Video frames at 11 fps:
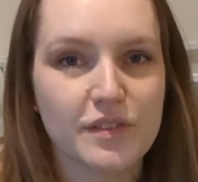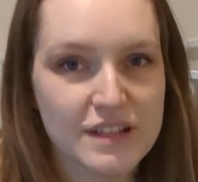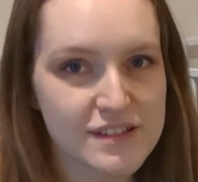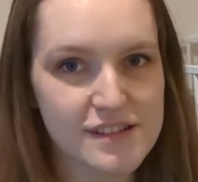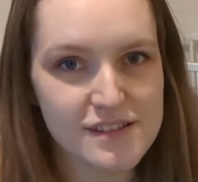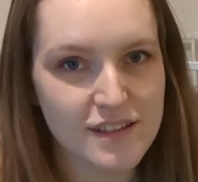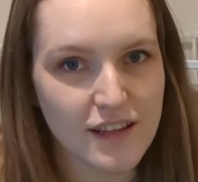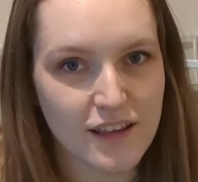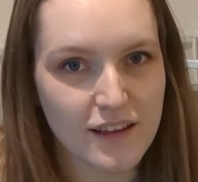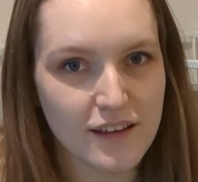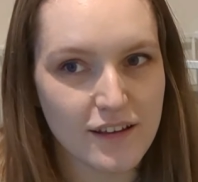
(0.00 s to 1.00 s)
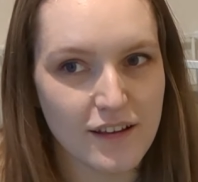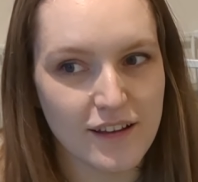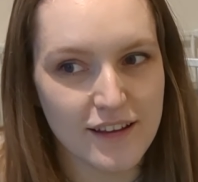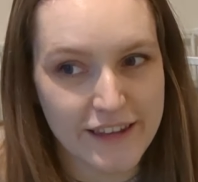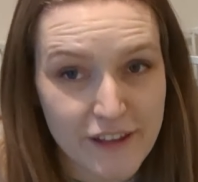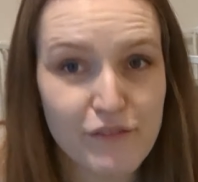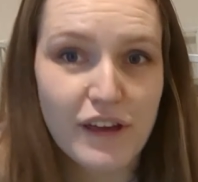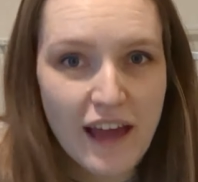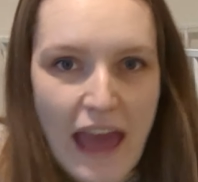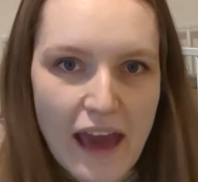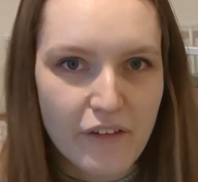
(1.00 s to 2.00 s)
this is the
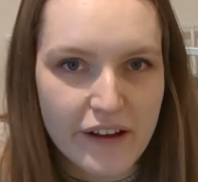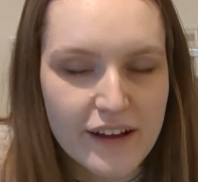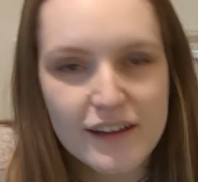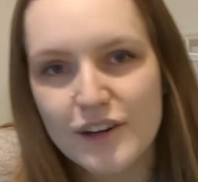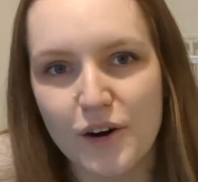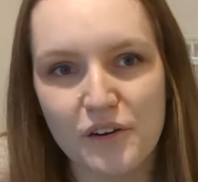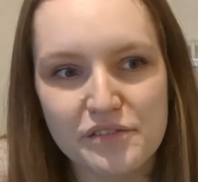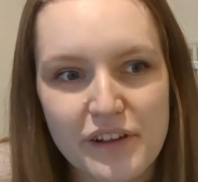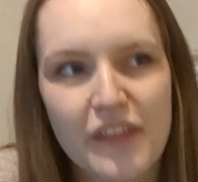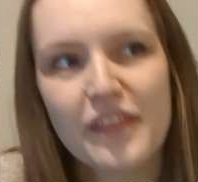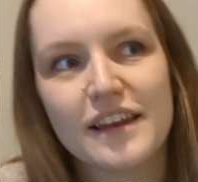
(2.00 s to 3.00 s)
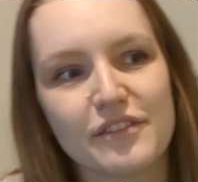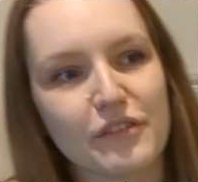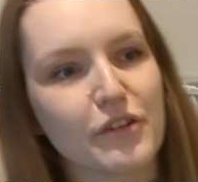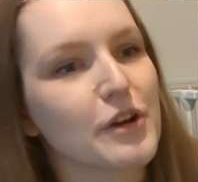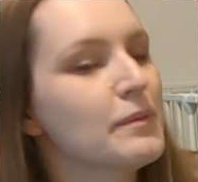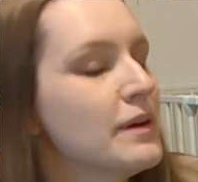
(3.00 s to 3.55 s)
living area of the living room.